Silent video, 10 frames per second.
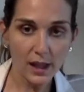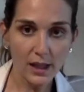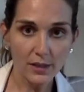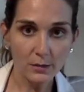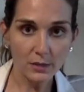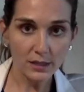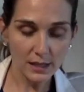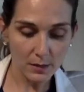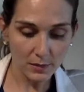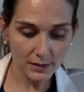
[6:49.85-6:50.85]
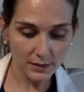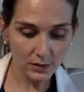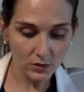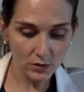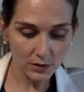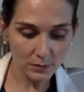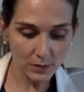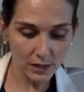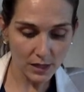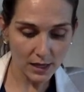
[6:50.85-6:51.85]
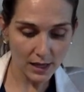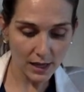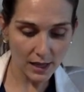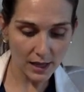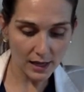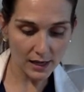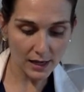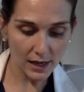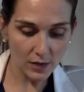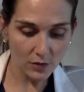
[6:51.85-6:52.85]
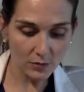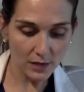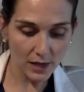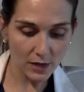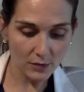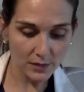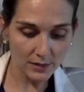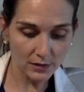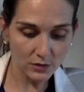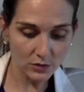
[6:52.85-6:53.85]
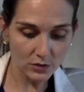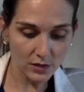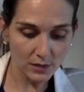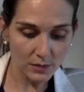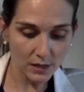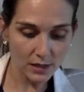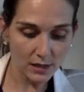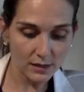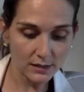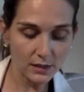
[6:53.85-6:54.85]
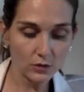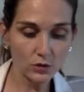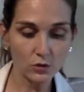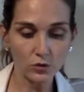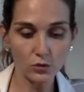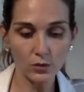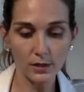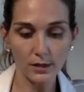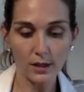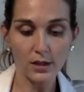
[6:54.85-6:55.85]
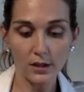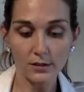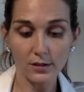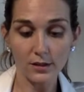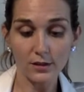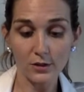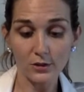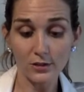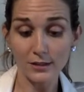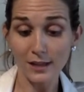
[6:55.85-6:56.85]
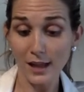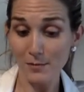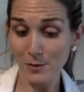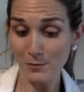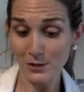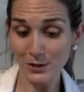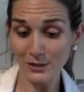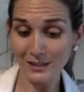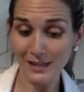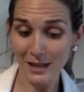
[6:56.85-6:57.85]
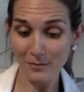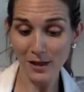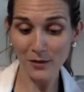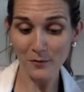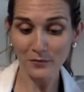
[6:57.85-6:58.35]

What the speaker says: Then I'm going to take my scissors, I'm going to cut at an angle. I'm going to angle my scissors so that I'm not cutting the tail too short so that the nurse doesn't hate me when she goes to take them out.